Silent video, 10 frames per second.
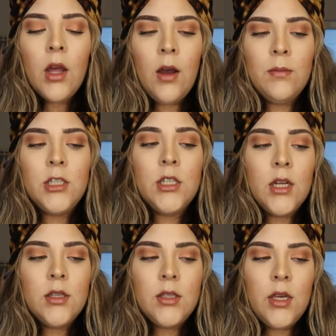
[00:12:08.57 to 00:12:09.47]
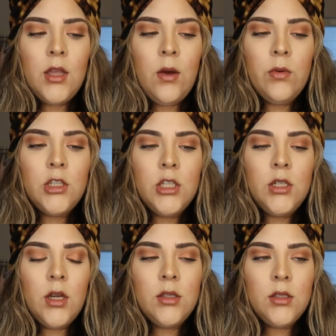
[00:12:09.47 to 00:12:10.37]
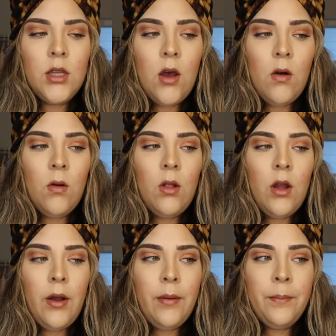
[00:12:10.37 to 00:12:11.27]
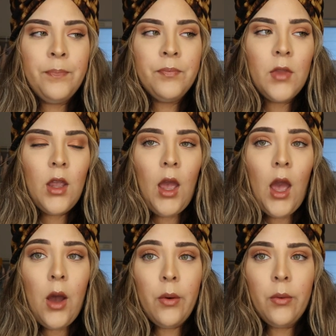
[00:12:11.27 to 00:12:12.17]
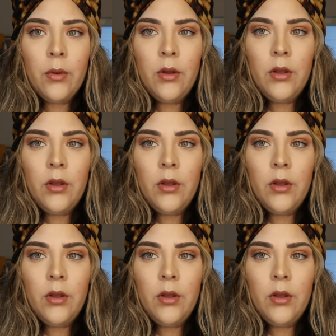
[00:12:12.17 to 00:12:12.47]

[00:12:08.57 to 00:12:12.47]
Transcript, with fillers: um, she does say that when she does sell um, out